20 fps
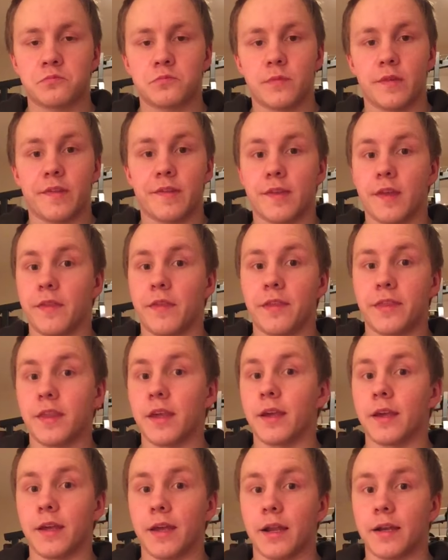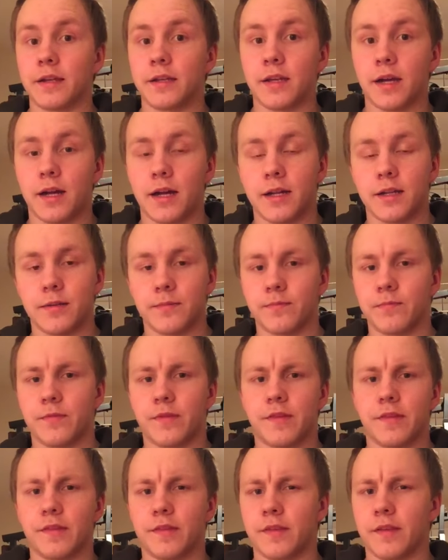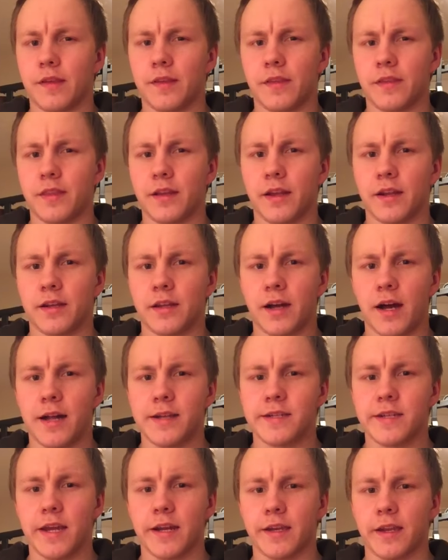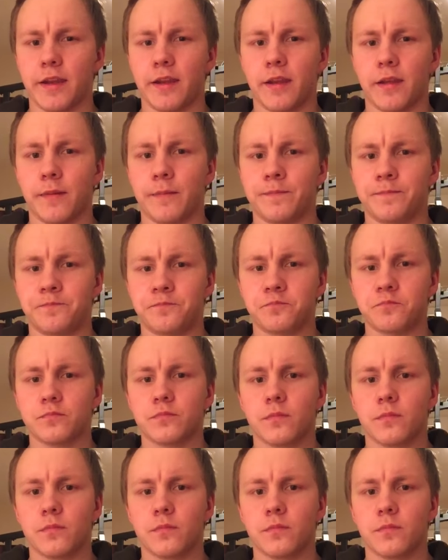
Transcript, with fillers: said that they had con- said that they had contacted him